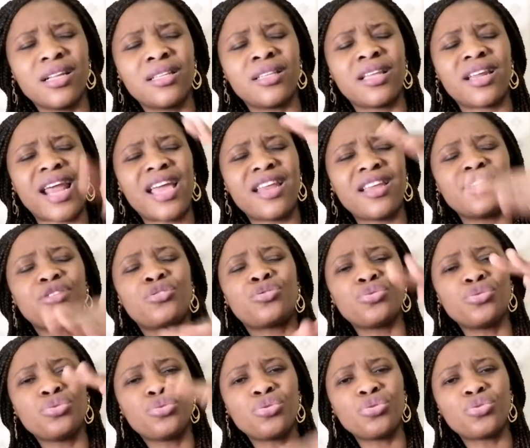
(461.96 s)
that I need
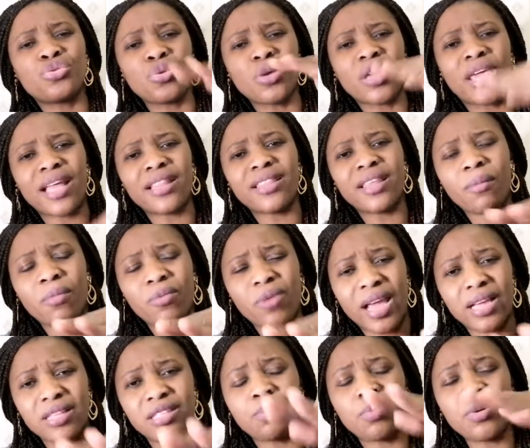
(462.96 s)
to do to get them
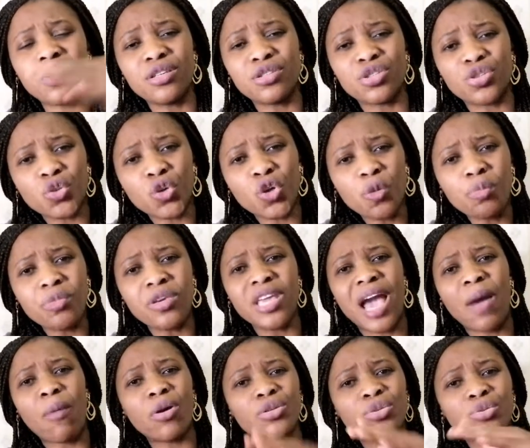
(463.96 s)
right. Please show me.
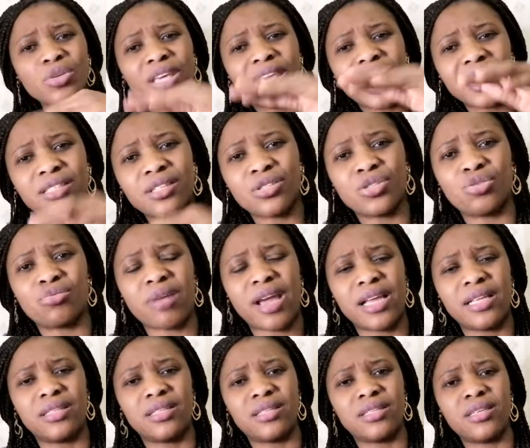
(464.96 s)
I want to get it
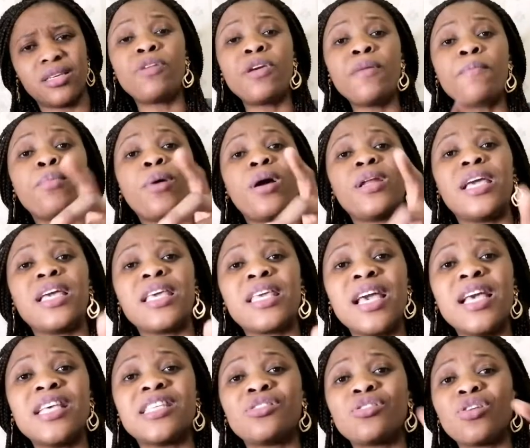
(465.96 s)
right. Being born
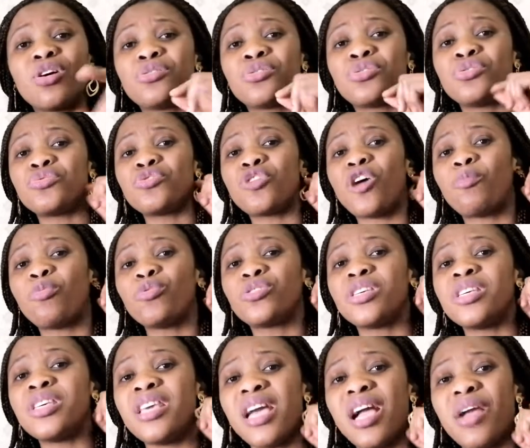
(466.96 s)
again is not you not
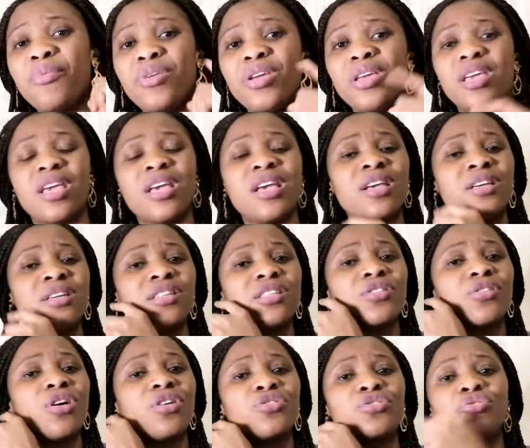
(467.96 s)
putting earring. It's
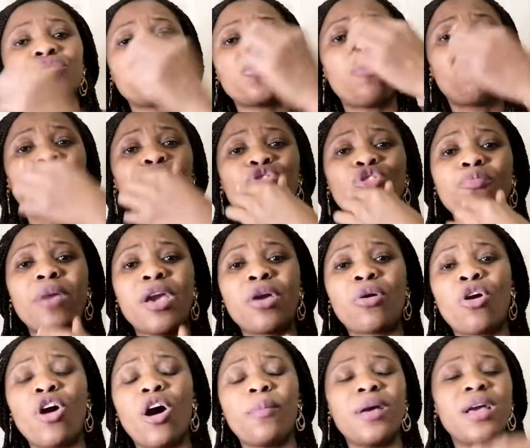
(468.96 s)
not you not putting
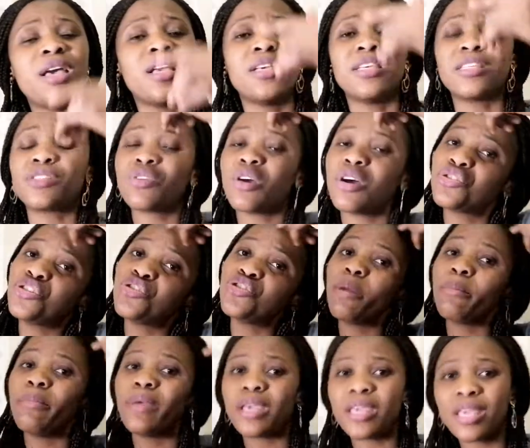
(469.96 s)
makeup. It's not you
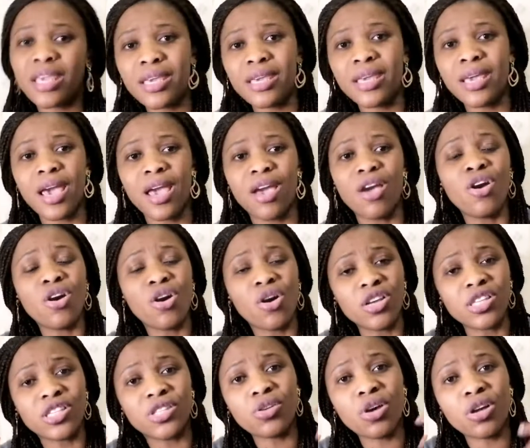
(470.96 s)
not making hair. Or
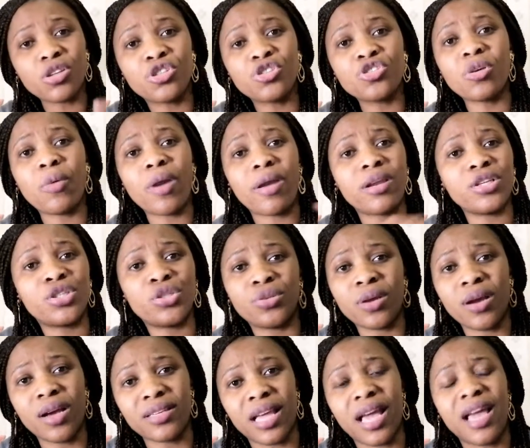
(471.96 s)
it's not you not wearing
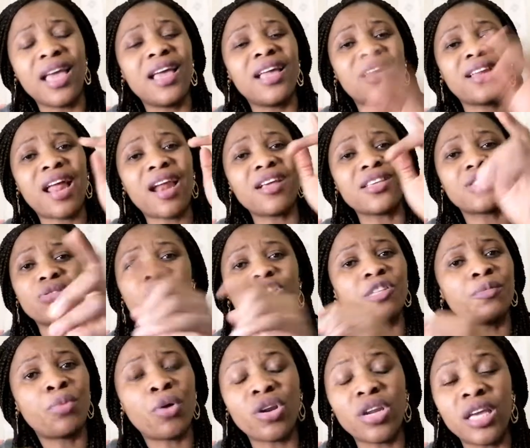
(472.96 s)
trousers. That is
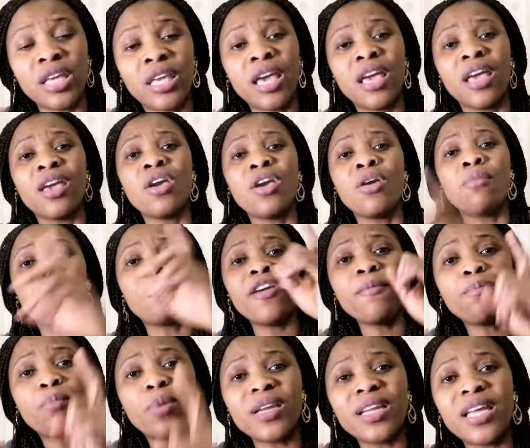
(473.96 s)
not born again.
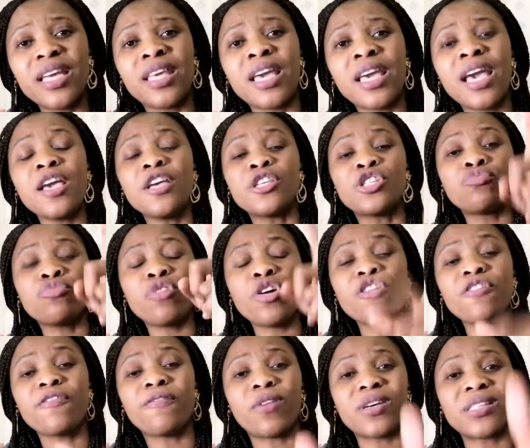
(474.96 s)
Being born again is when
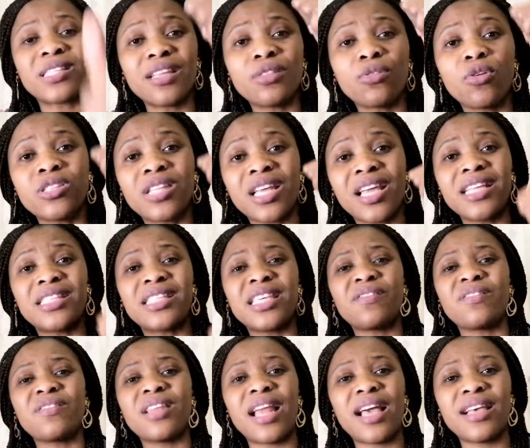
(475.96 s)
you forsake those
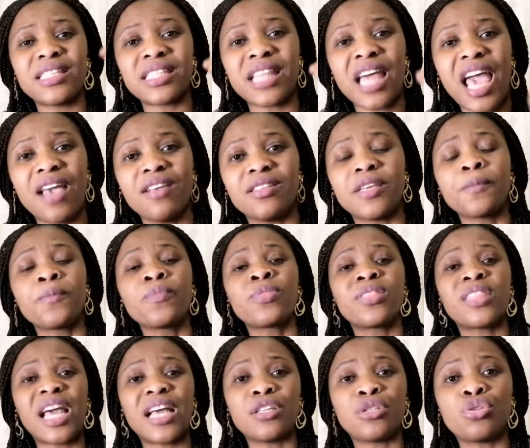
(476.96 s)
negative lifestyles
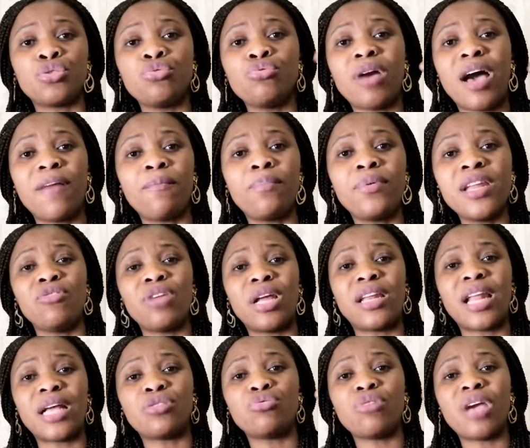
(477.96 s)
that you have believed,
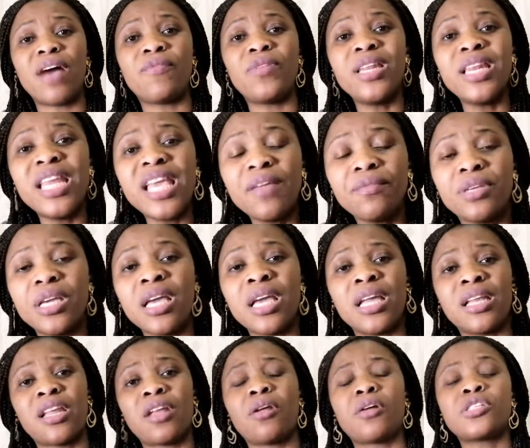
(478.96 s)
that you have lived,
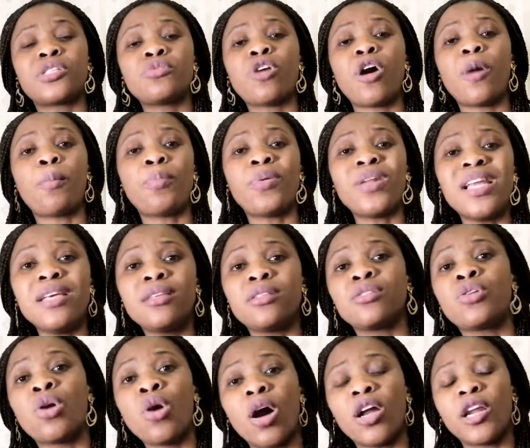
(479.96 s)
that does not please
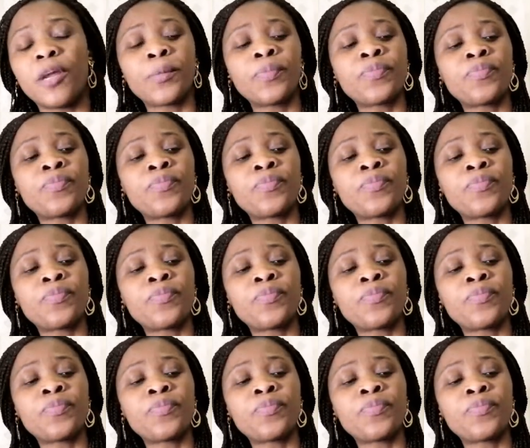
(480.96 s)
God.